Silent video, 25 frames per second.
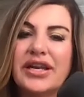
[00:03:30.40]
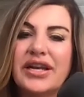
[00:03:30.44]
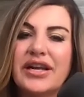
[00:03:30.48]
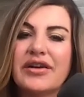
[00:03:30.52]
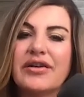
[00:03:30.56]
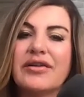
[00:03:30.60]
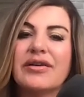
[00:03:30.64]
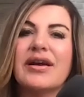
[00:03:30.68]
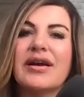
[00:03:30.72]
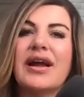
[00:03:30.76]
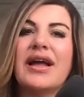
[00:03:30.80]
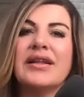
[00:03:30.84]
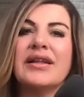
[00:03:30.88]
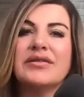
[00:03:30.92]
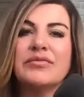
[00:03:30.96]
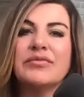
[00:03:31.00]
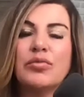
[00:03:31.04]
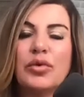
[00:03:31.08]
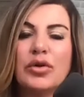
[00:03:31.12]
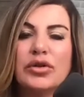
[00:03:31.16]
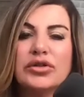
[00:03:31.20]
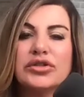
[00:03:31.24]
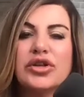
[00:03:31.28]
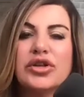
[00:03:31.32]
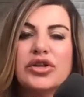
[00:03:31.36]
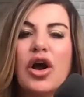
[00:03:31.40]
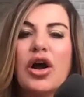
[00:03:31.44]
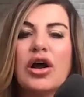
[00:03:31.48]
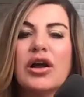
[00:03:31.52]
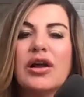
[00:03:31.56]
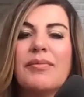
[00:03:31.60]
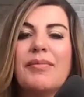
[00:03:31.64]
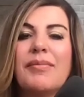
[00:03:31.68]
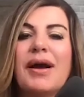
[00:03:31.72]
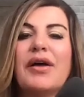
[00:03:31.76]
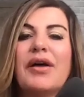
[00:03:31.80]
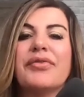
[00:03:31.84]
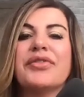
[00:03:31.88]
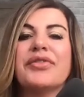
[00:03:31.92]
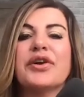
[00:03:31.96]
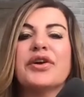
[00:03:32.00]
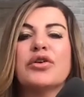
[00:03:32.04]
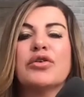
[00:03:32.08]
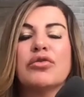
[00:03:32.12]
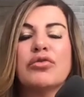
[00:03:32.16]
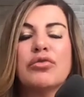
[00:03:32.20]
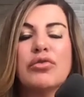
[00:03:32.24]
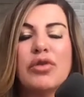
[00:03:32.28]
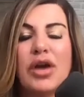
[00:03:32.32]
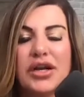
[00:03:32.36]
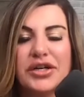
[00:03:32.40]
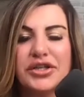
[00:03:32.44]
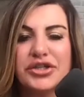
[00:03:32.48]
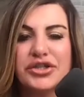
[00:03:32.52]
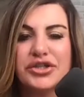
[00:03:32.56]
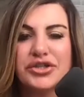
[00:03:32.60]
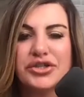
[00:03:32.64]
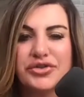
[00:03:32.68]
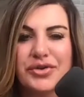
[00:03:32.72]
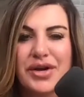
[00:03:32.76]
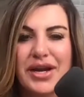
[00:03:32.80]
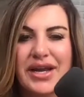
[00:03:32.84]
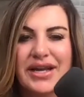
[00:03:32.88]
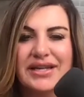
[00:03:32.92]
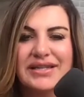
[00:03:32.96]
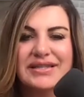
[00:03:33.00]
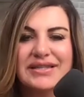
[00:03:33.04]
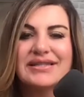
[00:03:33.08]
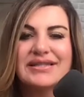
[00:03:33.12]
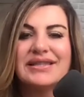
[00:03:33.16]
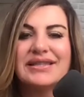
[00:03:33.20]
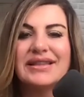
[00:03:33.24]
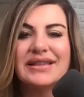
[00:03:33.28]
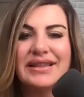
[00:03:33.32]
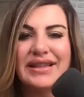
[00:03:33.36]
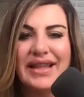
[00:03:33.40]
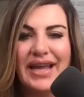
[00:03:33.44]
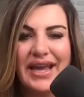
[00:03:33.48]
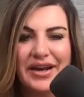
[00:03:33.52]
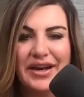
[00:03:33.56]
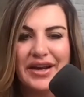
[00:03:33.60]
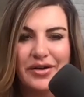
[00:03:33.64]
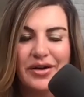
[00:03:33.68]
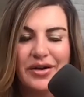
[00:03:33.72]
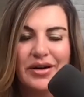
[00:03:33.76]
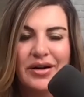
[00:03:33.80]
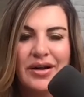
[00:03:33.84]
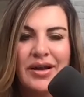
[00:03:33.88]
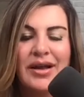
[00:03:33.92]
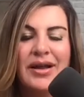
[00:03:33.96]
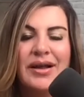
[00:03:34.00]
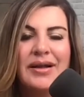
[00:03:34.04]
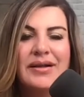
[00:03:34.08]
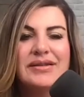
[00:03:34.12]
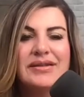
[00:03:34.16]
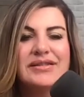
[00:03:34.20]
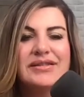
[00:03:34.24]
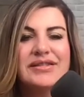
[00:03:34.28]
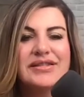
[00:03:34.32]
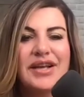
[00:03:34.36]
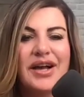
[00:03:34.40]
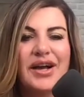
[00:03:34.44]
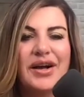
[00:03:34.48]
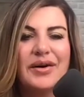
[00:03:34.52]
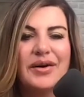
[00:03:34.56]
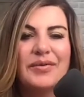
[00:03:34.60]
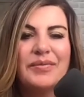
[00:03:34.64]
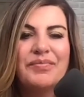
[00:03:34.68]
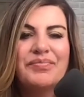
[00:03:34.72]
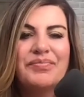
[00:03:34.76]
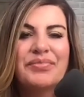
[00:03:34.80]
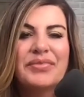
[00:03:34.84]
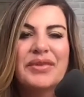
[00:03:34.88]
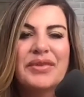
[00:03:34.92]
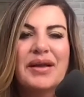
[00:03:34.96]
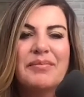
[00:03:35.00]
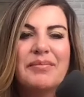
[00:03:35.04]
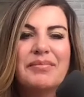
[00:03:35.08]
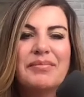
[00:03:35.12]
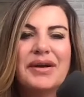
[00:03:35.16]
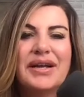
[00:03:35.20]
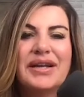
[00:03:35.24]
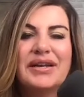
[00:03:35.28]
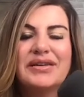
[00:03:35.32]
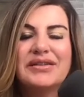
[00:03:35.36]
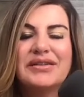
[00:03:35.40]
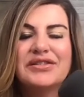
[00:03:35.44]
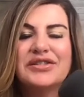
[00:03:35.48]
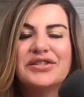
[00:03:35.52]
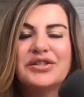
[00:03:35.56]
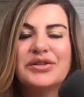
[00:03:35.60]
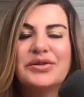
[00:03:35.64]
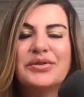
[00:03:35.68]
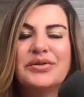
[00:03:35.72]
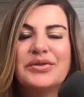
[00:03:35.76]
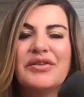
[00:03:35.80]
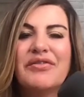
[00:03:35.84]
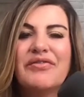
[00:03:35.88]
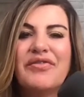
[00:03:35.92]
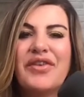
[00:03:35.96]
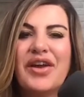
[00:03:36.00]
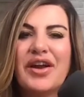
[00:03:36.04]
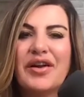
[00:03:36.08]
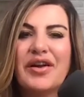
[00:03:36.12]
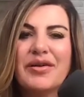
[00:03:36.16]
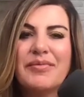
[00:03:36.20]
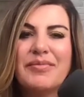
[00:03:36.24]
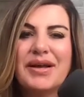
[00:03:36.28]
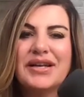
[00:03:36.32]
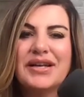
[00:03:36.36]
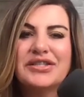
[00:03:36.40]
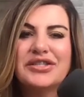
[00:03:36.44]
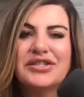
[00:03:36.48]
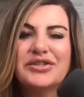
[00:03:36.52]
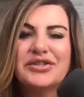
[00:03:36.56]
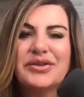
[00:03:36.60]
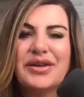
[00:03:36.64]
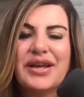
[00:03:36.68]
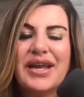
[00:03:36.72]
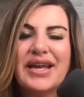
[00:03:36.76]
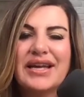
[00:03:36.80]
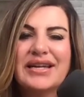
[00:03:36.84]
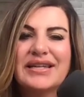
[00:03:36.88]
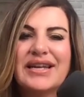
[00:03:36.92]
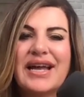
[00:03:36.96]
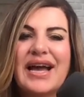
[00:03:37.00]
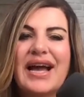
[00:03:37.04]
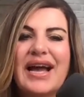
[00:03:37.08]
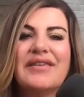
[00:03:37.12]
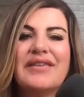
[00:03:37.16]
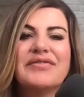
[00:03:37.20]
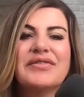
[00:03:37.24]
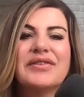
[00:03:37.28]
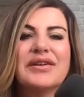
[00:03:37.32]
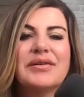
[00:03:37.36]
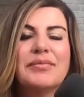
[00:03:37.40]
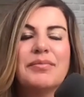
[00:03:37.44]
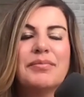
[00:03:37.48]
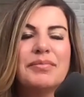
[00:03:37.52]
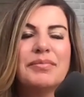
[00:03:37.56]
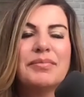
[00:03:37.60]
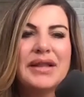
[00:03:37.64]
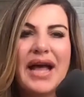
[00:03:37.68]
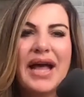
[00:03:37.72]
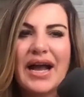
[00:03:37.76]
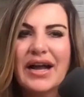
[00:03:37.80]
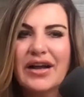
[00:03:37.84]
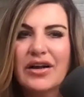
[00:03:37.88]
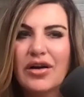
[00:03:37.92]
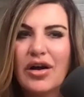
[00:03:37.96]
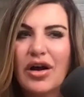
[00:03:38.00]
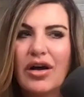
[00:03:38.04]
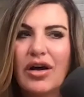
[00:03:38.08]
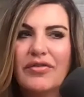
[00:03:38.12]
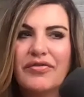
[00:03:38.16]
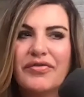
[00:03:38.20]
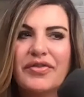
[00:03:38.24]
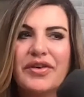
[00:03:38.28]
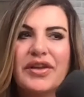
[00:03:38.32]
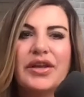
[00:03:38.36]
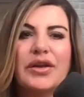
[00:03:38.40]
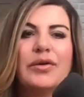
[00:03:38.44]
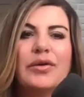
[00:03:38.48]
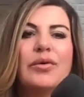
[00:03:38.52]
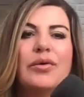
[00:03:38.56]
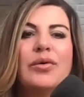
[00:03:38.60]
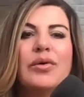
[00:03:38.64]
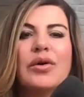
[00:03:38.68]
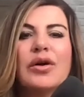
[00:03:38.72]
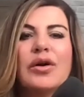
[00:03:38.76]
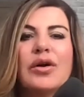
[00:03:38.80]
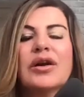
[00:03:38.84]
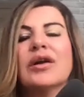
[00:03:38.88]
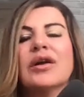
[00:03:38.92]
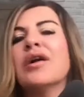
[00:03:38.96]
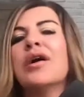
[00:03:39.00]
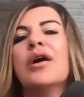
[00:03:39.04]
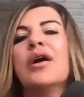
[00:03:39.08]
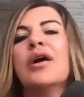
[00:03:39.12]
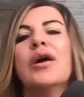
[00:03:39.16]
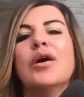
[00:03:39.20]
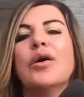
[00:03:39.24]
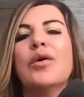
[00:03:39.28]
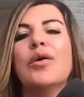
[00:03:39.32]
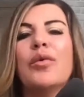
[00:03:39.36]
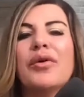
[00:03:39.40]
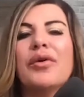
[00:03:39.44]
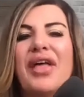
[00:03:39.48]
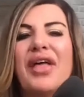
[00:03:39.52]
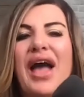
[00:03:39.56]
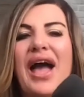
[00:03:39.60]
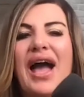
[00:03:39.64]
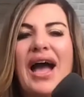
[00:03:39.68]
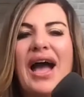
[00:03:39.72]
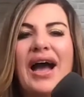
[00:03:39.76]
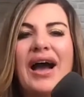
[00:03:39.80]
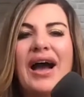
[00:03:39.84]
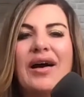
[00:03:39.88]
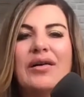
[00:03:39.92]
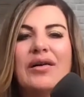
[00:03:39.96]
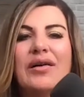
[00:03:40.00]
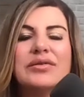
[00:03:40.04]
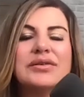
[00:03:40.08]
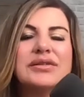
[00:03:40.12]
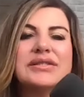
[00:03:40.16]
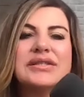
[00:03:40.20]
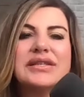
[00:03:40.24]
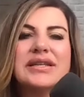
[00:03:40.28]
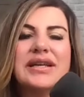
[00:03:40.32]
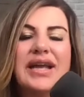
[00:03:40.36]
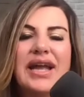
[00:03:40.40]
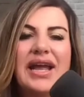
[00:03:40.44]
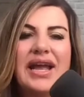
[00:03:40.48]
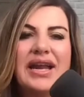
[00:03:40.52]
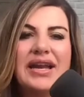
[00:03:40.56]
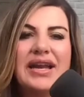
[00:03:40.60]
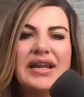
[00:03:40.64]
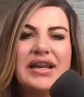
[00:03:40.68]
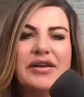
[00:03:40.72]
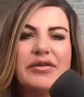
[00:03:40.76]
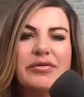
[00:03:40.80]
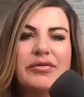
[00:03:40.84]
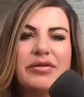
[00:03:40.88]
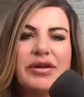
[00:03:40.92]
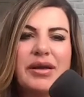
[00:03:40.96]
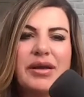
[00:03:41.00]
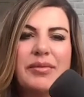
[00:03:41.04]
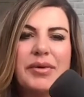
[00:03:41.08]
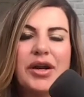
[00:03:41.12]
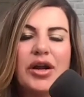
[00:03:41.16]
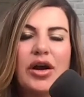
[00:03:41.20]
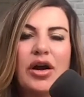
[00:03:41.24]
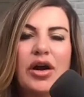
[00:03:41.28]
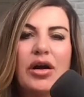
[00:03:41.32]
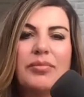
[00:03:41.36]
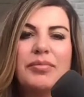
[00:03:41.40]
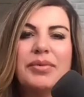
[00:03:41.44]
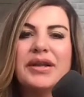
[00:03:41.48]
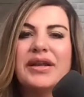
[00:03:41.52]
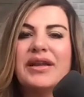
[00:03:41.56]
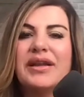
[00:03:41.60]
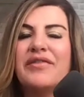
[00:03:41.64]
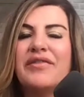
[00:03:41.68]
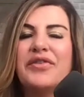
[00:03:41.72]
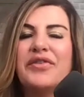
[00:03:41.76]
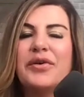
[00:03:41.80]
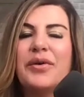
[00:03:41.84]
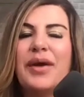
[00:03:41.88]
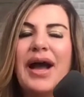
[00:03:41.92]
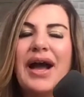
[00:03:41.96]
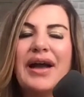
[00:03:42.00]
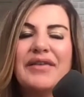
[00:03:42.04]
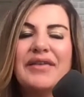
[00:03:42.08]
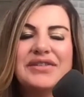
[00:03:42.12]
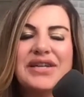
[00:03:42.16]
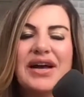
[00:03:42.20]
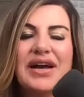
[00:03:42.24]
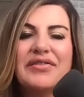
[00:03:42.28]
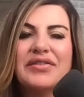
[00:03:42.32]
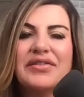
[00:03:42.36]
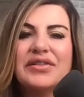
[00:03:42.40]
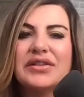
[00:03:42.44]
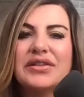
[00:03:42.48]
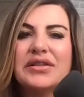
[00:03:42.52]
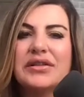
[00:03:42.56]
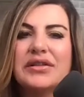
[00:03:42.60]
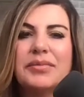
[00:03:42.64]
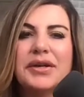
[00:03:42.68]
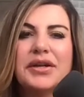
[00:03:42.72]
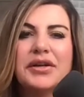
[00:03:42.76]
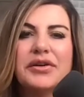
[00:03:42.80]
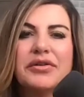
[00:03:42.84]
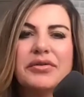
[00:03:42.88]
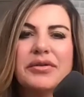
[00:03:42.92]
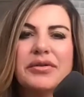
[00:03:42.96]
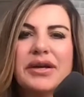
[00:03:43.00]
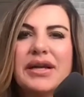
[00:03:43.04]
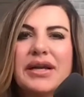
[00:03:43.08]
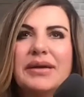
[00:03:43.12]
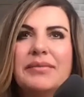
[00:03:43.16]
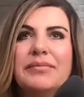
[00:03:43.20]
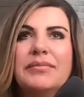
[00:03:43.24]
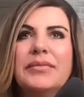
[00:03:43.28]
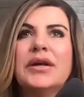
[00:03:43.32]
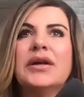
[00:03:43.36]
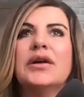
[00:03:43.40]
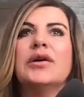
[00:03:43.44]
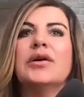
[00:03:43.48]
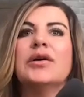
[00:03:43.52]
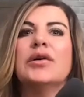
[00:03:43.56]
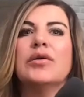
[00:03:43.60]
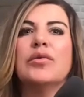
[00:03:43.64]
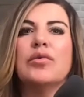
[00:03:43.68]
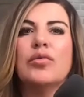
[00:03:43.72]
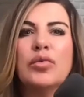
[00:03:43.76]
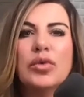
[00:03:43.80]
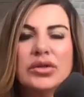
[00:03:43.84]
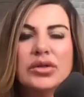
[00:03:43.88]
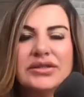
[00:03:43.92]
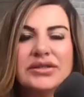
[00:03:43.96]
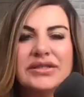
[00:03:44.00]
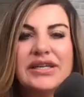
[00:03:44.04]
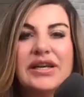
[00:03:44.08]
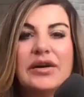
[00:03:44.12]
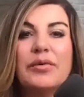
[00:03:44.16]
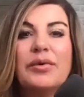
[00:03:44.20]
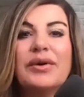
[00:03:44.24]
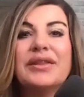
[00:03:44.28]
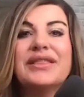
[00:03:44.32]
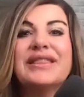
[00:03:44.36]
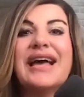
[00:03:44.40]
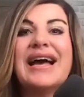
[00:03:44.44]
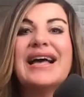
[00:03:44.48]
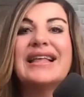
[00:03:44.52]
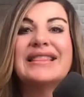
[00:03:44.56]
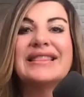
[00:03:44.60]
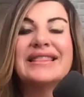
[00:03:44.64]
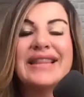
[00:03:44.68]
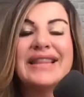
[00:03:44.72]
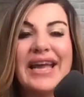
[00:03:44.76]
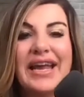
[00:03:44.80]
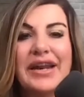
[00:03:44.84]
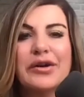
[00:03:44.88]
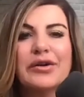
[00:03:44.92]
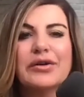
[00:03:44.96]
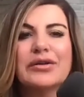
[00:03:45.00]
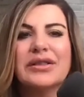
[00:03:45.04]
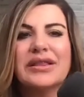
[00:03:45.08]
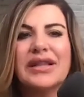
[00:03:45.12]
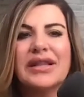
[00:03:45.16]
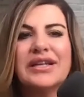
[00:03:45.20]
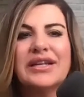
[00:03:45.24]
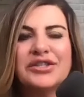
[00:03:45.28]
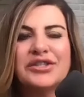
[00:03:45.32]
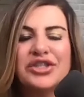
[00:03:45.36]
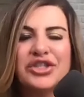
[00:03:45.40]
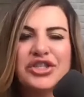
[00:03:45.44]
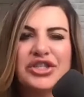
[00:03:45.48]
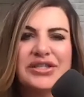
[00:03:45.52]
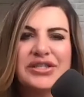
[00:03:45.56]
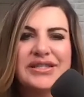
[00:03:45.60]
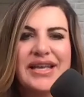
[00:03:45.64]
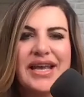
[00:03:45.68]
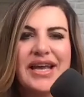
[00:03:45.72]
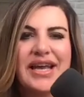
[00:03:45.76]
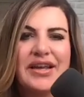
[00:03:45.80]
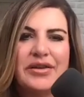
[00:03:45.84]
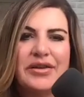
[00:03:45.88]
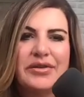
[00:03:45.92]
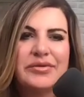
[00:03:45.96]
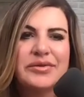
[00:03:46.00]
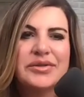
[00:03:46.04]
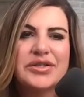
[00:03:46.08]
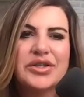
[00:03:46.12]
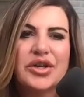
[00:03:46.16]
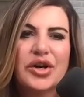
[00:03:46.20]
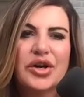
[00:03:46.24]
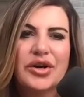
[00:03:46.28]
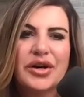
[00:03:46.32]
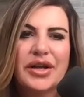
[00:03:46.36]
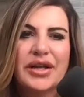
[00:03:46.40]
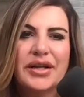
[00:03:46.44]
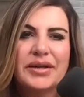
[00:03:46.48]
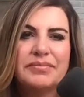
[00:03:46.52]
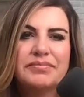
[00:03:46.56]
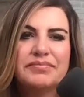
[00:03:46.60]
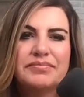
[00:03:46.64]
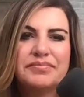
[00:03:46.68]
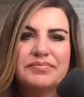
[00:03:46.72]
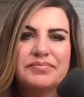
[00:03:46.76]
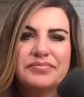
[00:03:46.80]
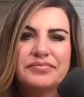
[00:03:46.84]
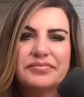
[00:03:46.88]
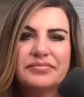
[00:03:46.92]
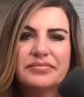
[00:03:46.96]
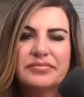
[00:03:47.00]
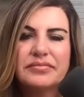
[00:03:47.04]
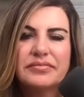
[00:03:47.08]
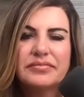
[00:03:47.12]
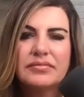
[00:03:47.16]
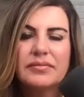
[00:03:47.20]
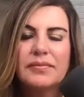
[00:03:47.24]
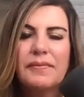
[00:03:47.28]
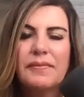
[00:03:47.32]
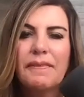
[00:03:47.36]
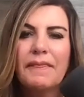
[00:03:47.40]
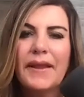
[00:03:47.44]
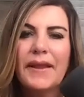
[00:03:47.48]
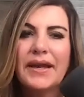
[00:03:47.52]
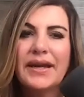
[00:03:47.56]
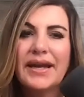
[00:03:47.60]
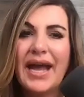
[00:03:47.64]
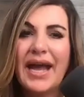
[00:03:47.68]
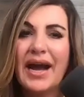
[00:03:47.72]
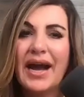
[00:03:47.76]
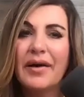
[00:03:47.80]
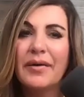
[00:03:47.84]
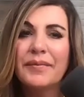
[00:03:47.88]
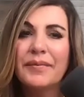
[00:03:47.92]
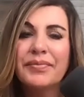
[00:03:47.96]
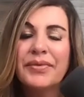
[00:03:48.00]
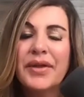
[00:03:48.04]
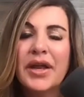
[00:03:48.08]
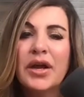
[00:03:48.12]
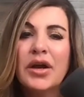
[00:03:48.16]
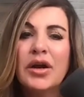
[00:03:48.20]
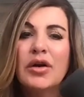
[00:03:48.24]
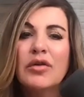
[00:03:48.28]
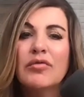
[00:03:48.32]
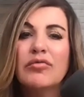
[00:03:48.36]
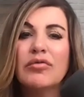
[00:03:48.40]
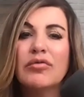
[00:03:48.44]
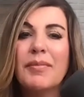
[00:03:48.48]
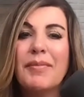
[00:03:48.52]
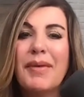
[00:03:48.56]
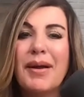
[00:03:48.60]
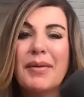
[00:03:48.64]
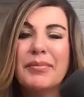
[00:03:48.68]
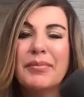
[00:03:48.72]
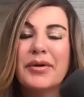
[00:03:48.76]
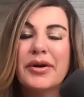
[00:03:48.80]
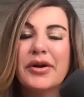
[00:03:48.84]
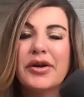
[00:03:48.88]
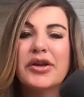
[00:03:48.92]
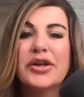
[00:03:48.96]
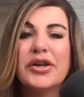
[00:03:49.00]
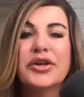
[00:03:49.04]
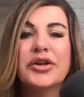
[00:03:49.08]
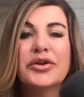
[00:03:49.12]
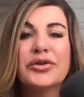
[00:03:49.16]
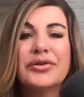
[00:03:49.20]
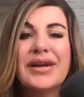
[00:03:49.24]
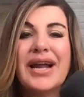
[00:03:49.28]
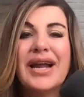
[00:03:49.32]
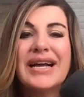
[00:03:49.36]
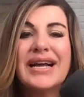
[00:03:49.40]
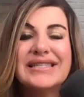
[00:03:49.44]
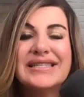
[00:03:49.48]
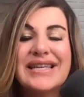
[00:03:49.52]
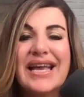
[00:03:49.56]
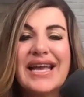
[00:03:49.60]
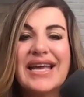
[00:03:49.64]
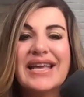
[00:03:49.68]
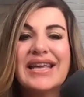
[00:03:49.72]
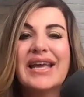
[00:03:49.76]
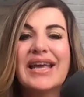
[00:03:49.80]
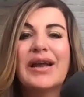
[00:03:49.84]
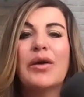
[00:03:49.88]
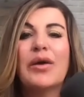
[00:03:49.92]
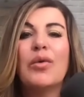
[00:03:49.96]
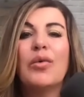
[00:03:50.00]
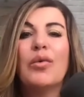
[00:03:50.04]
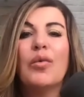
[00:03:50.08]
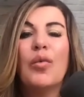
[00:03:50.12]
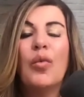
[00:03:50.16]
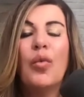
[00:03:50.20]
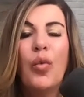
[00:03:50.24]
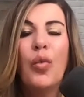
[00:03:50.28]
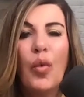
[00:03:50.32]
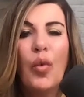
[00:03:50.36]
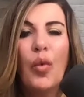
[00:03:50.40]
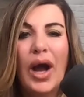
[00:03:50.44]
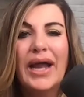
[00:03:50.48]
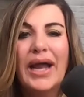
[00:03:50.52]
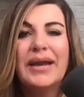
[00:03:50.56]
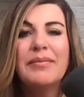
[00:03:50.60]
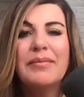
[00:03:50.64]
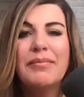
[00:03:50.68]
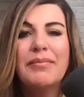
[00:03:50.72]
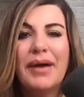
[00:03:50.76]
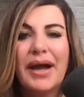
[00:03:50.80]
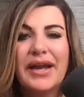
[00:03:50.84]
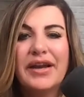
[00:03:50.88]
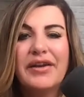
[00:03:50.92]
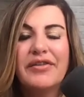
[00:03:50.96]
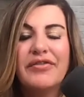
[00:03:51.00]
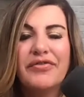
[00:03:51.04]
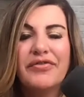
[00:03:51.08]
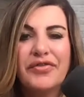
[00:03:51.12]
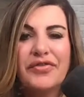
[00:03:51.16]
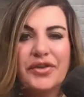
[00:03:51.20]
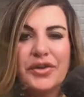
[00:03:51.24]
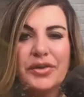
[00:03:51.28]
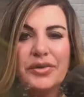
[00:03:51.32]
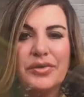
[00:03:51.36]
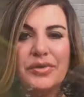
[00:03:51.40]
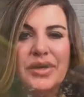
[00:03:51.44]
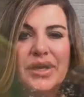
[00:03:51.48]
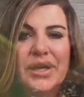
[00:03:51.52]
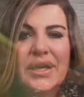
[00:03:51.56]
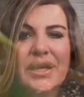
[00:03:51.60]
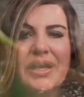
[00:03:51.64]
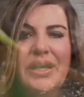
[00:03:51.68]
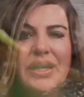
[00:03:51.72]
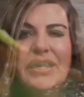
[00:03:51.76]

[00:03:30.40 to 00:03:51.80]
here and we'll talk about the crutch drinks later. So, but do the very best you can to have black coffee or without any cream at all. But if you have to have a little bit of cream, We'll deal with that later. Let's just get you started. Now, remember, you're not taking one bite of food